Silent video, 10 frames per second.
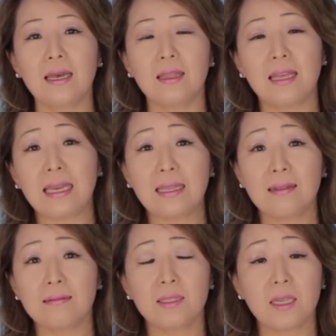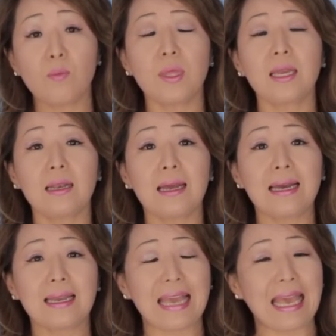Then something
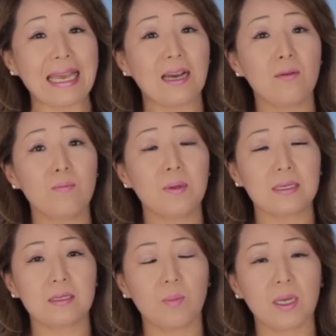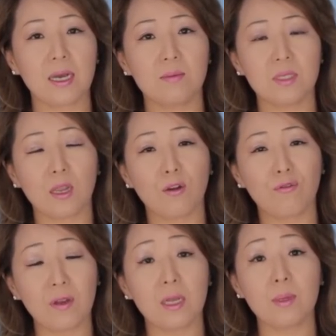like a compass becomes
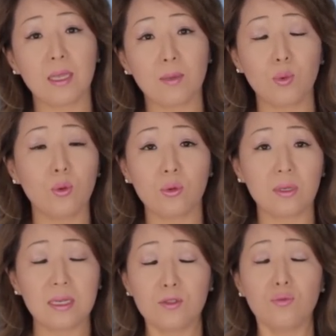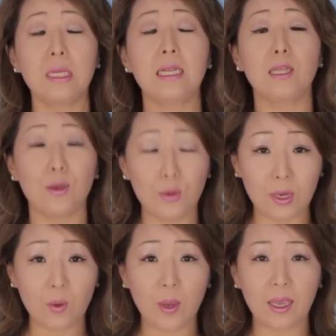incredibly important. It's really the
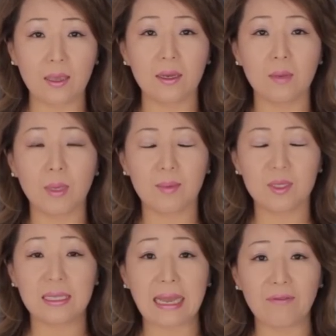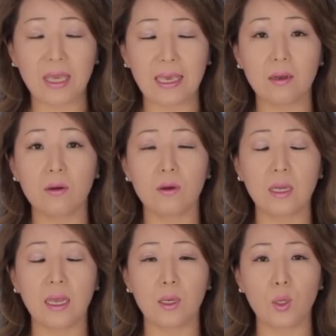only way you're going to be able to navigate
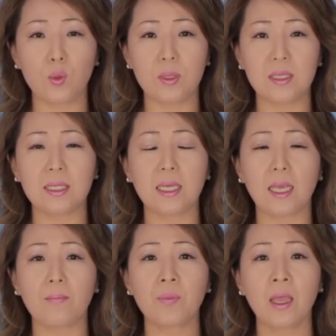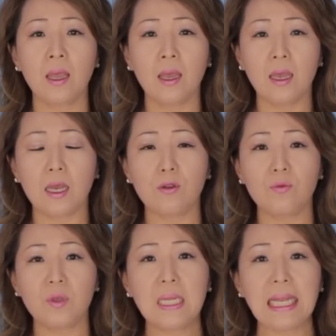on an open sea. And
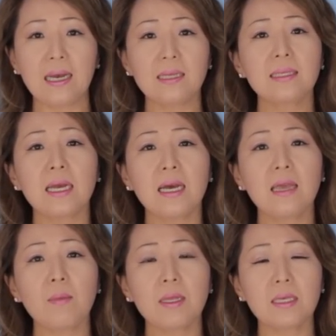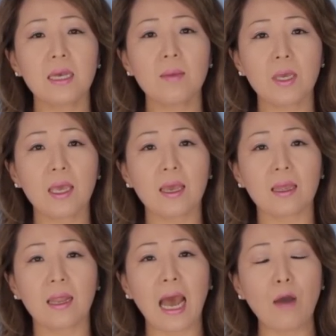you realize time and time
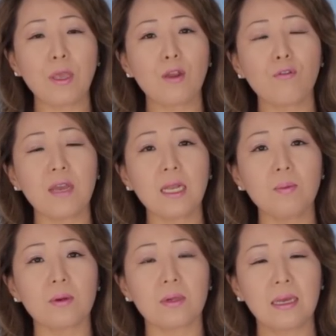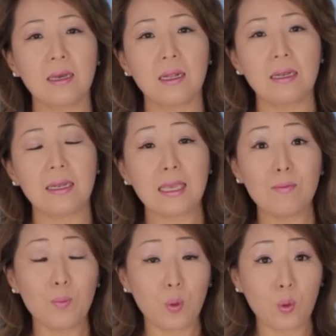again how incredibly
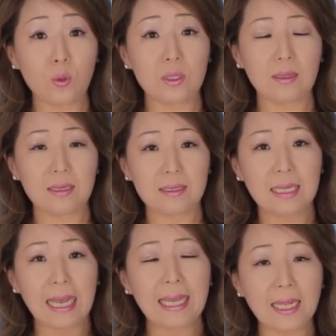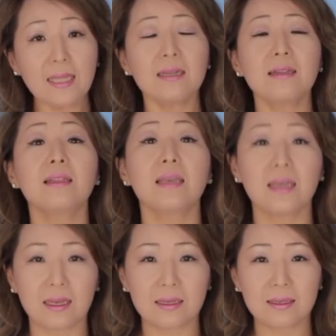important this tiny little
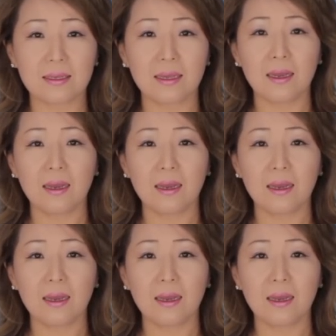thing is